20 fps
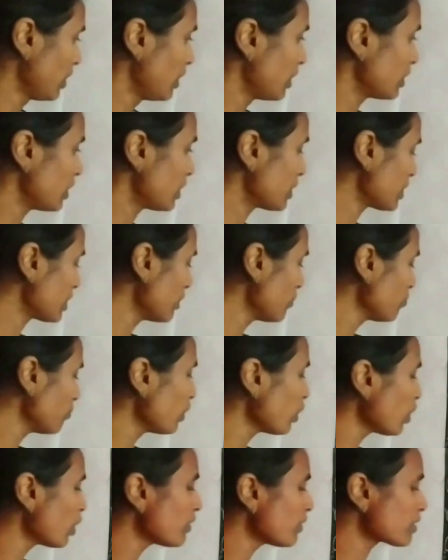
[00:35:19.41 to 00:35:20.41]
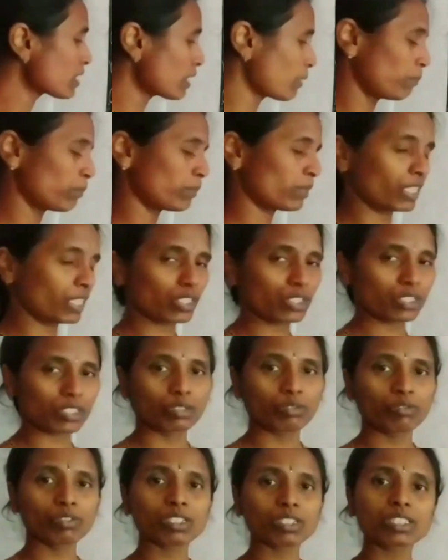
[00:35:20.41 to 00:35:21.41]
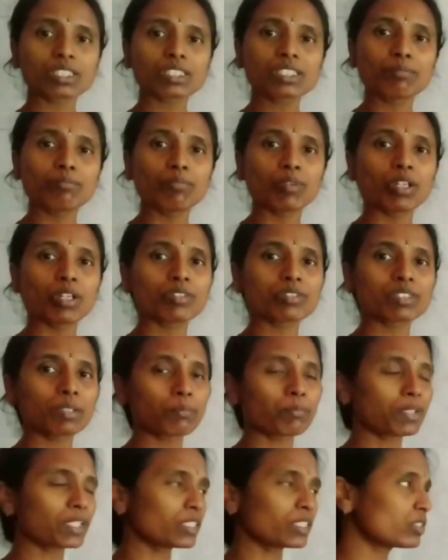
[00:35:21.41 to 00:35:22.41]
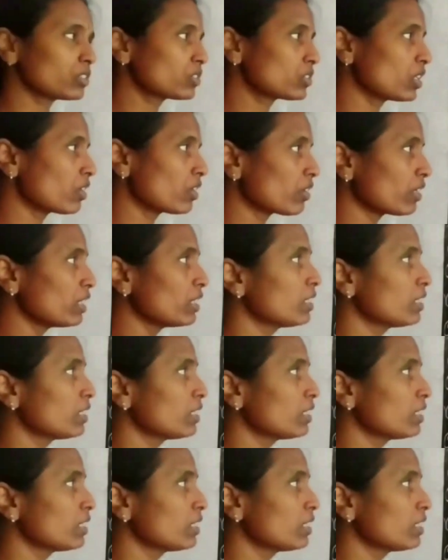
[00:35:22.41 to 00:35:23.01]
The symbol of subtraction. What is the symbol of subtraction, children?